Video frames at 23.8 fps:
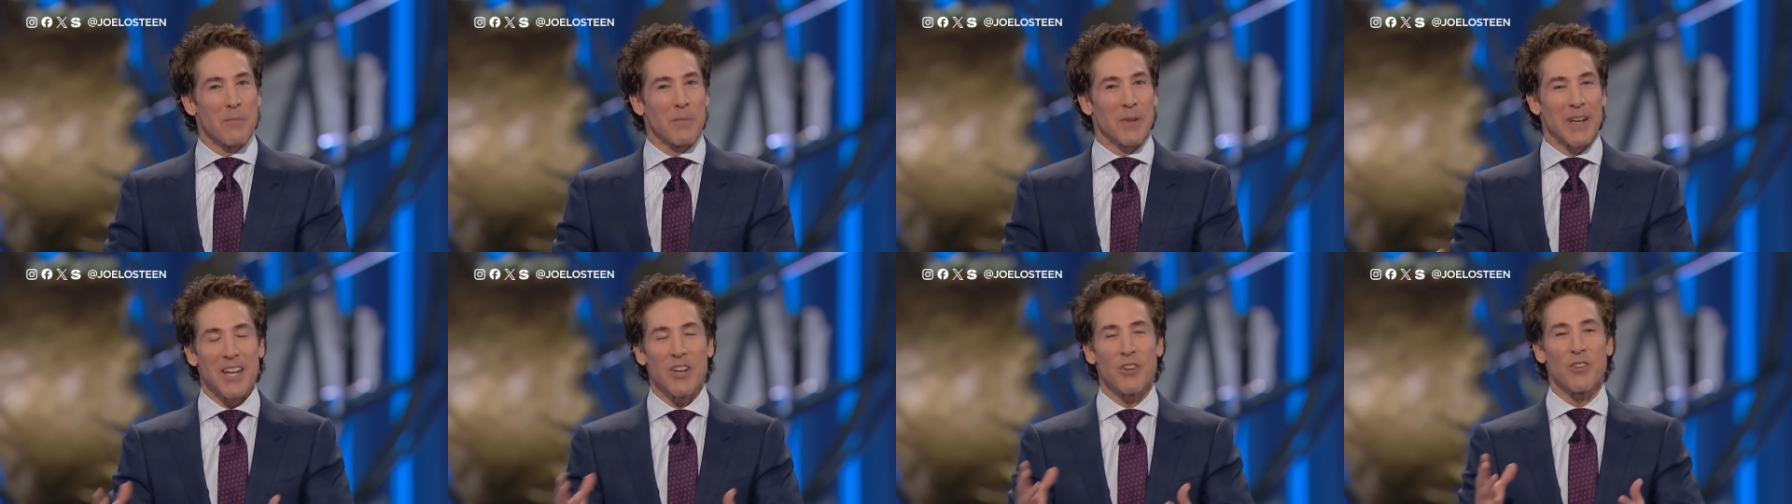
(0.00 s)

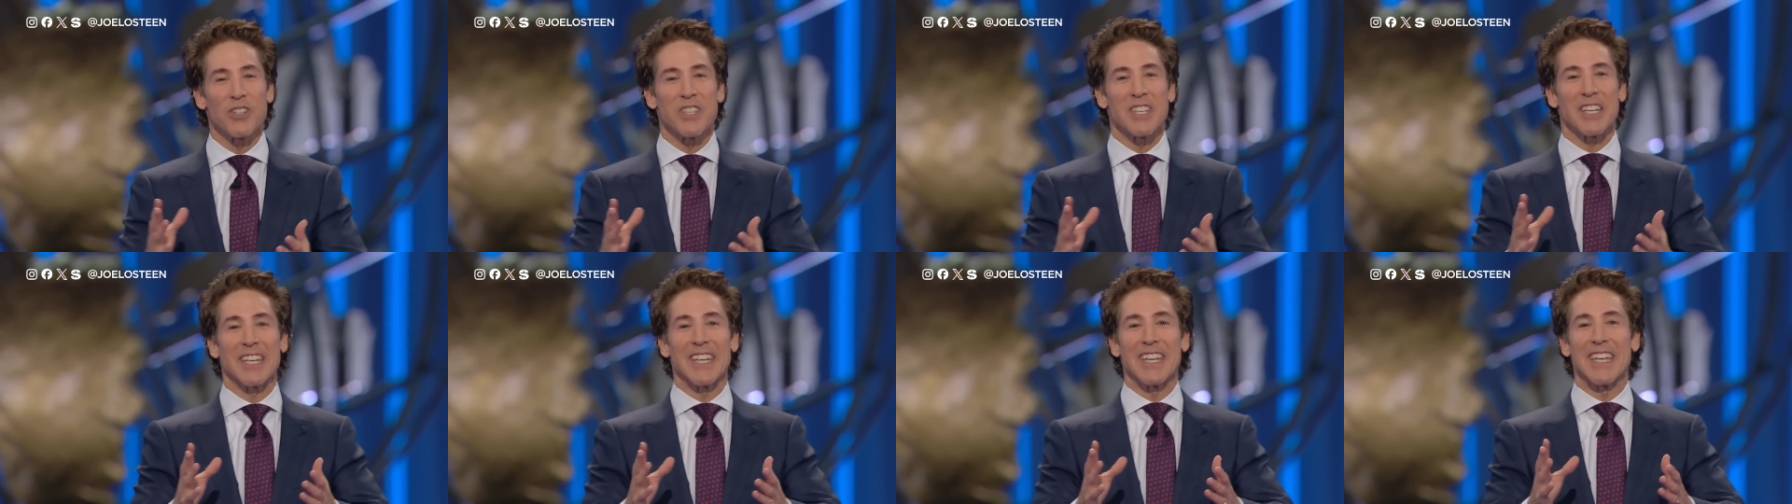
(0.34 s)
But
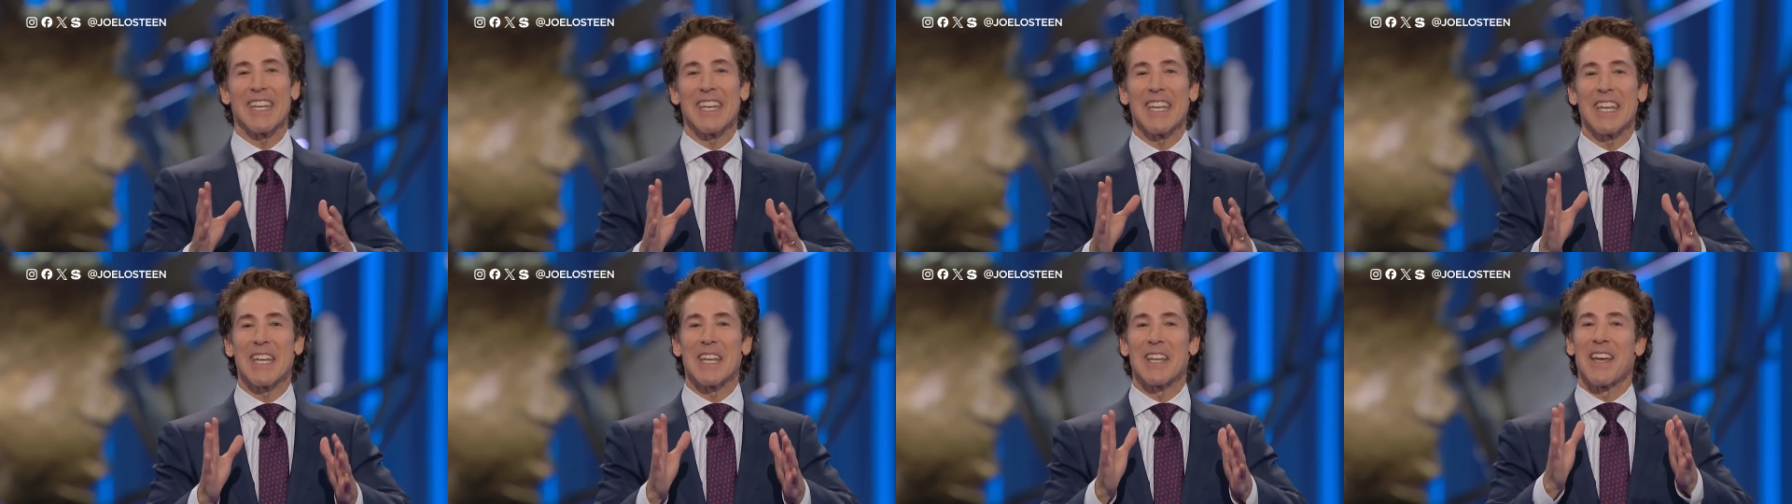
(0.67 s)
here's the
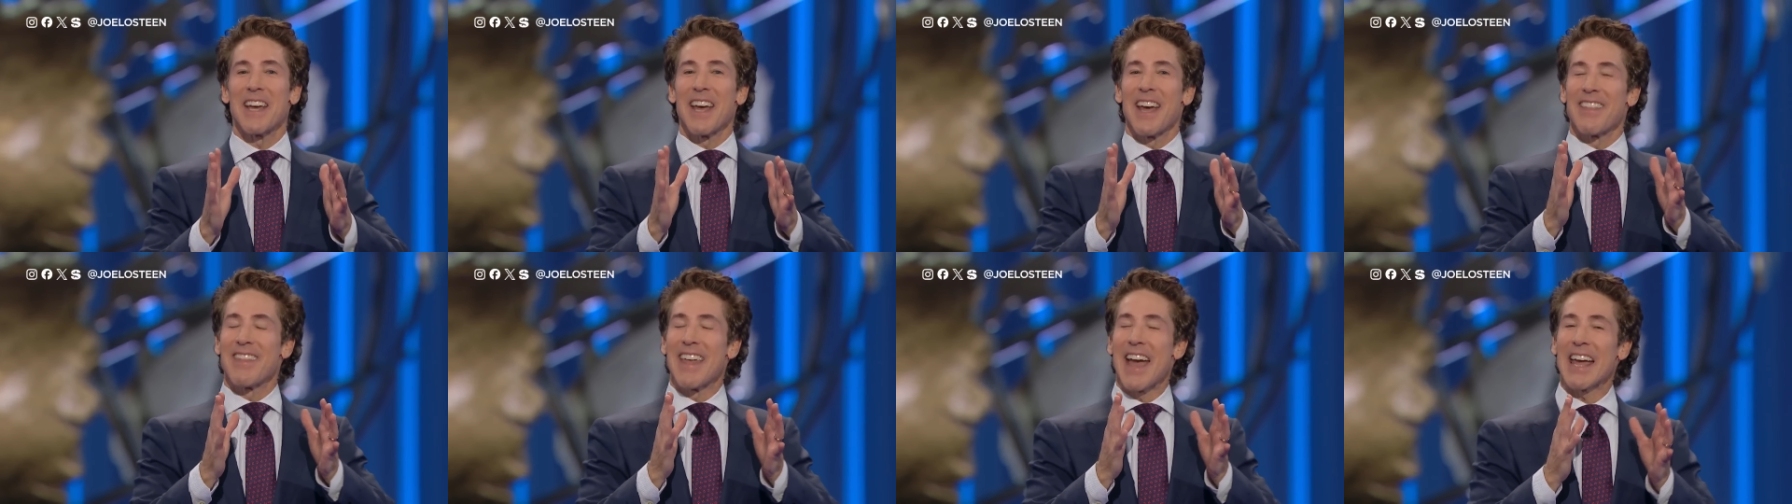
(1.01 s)

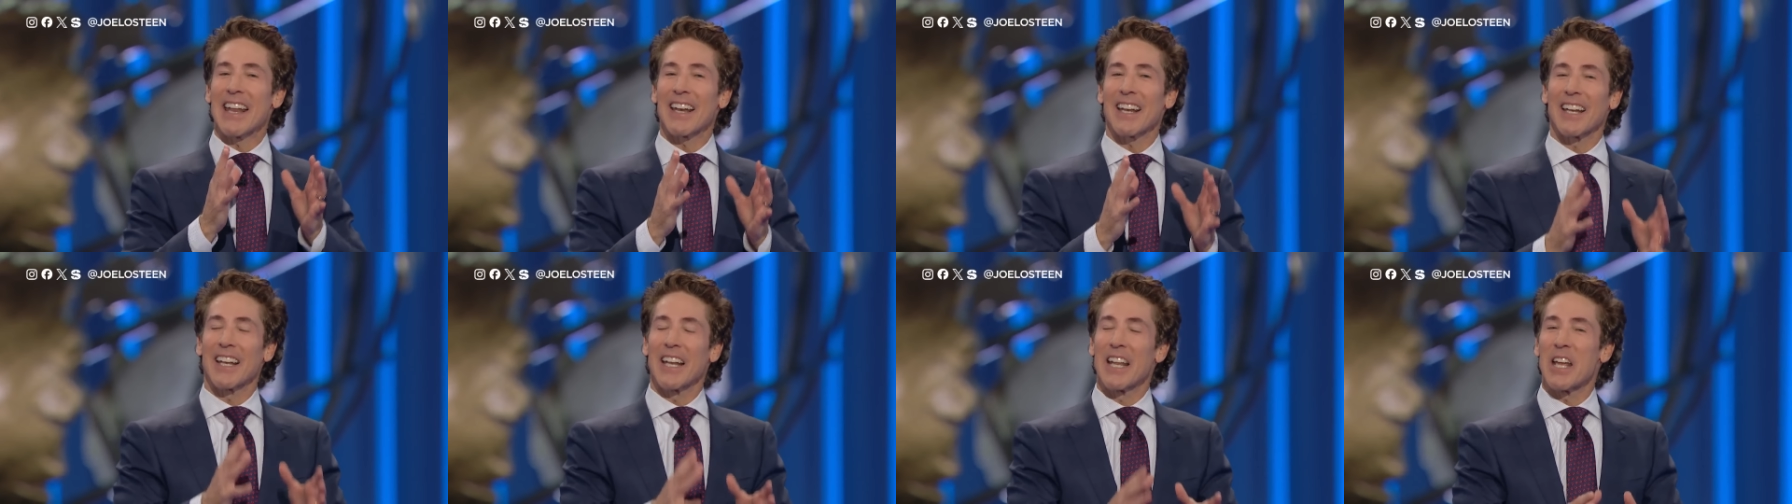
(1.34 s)
key.
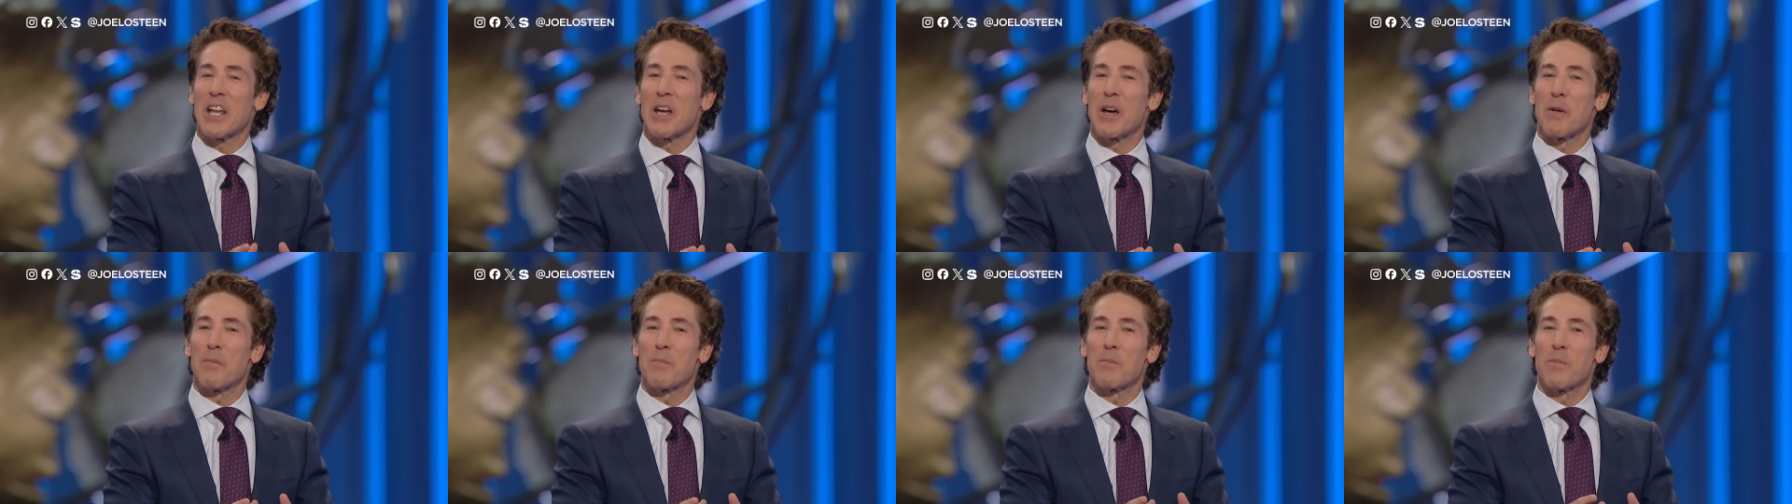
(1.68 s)
That
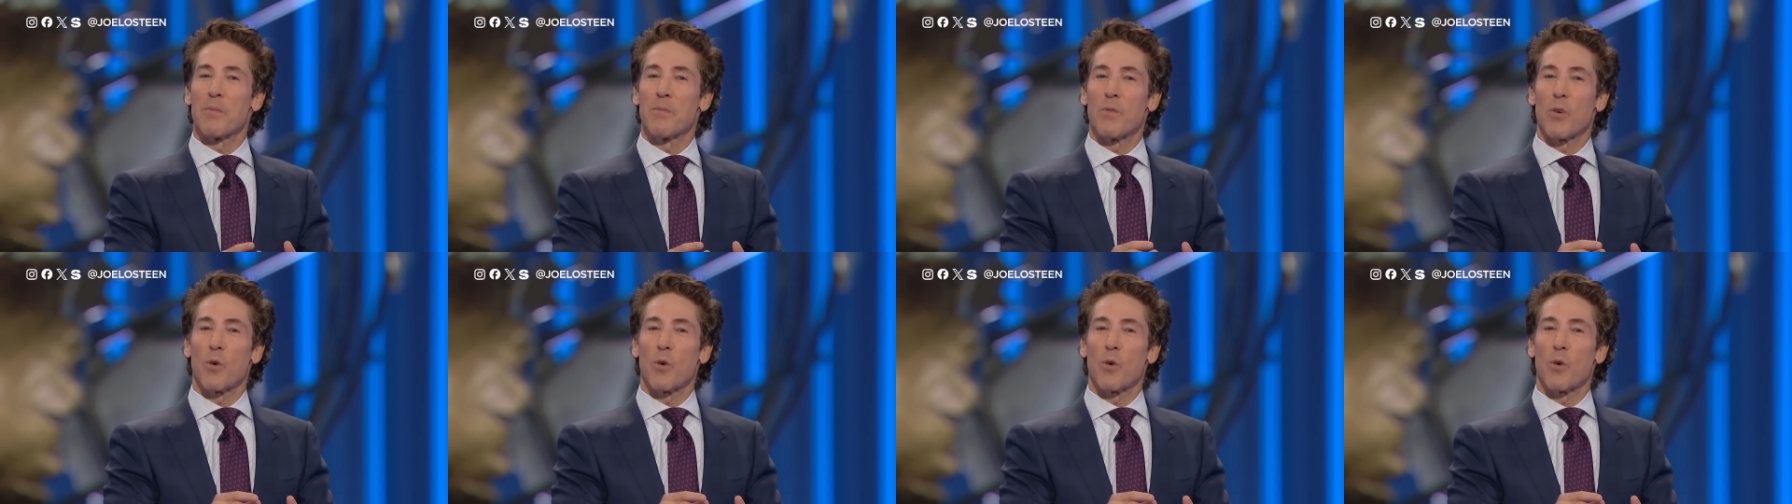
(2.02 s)
limp